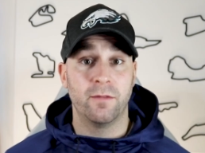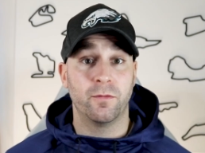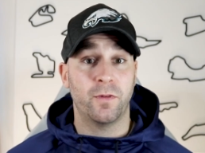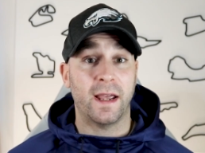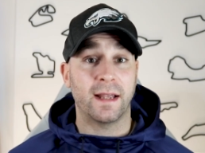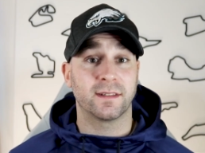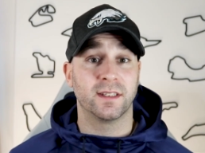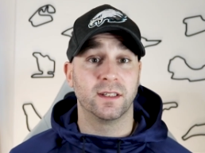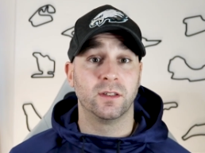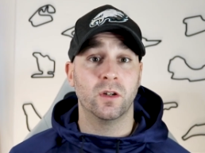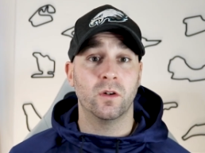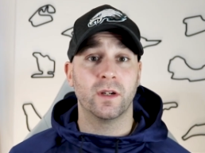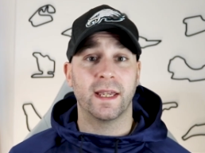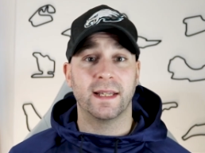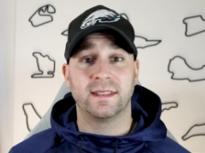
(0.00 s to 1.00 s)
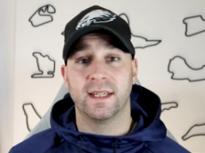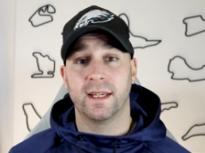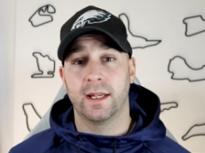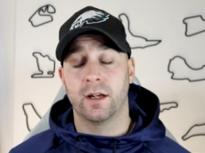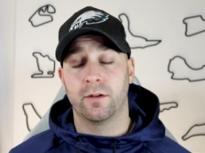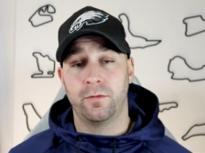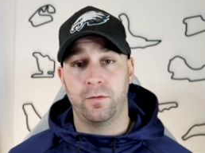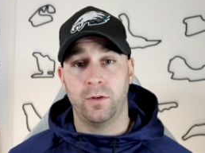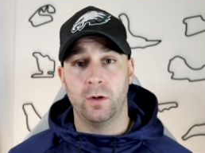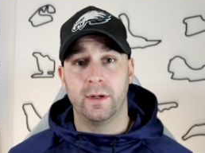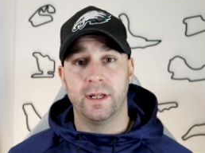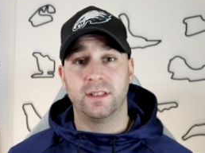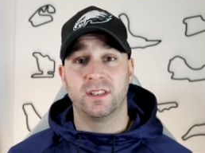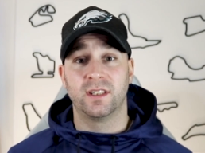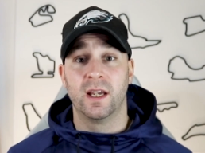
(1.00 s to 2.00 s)
In fact, not getting enough
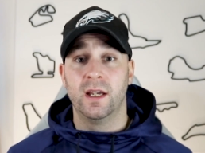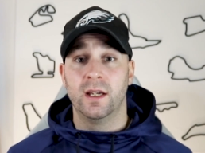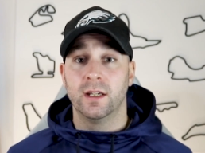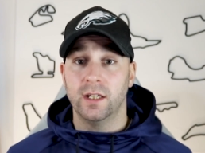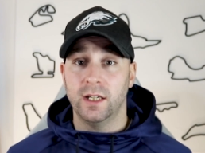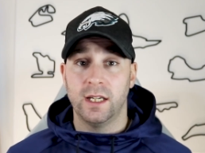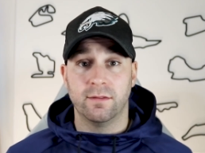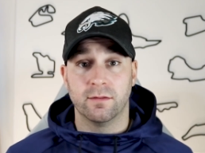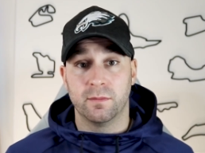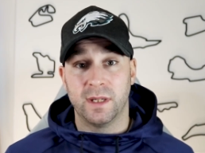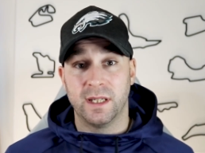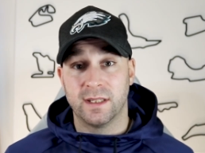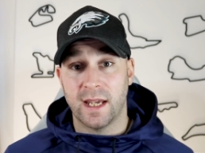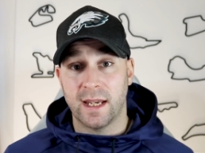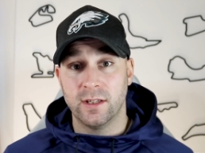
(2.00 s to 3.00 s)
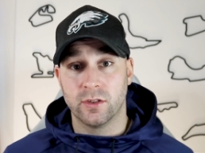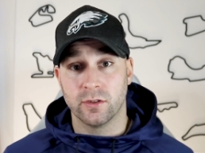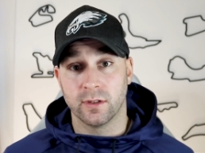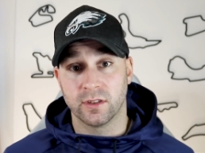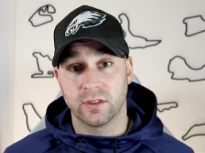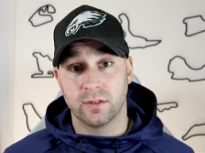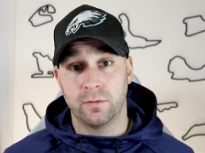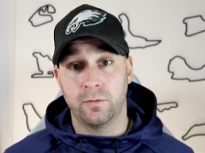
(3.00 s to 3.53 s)
fluids can even be dangerous.